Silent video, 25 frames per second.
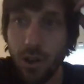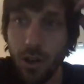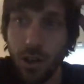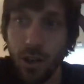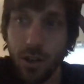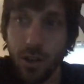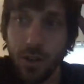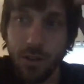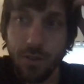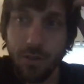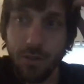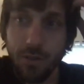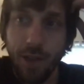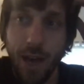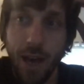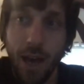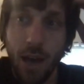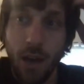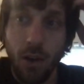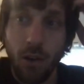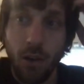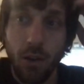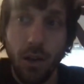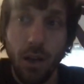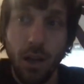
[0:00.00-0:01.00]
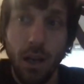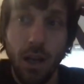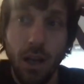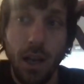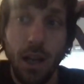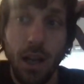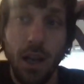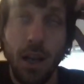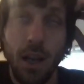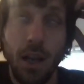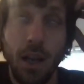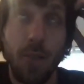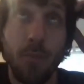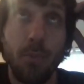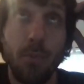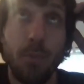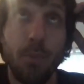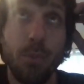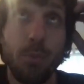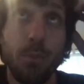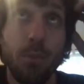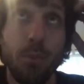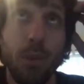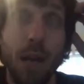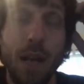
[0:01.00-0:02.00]
a devout
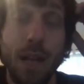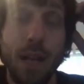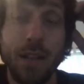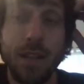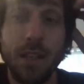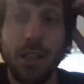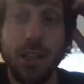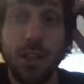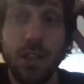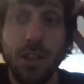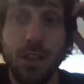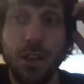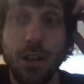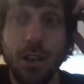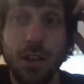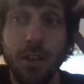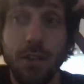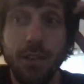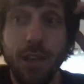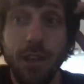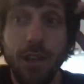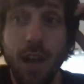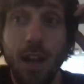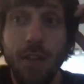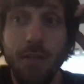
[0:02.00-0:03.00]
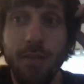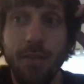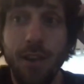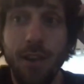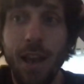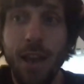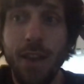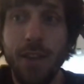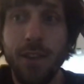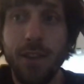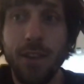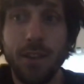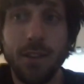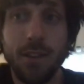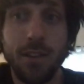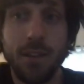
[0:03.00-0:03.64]
practitioner of nonviolence,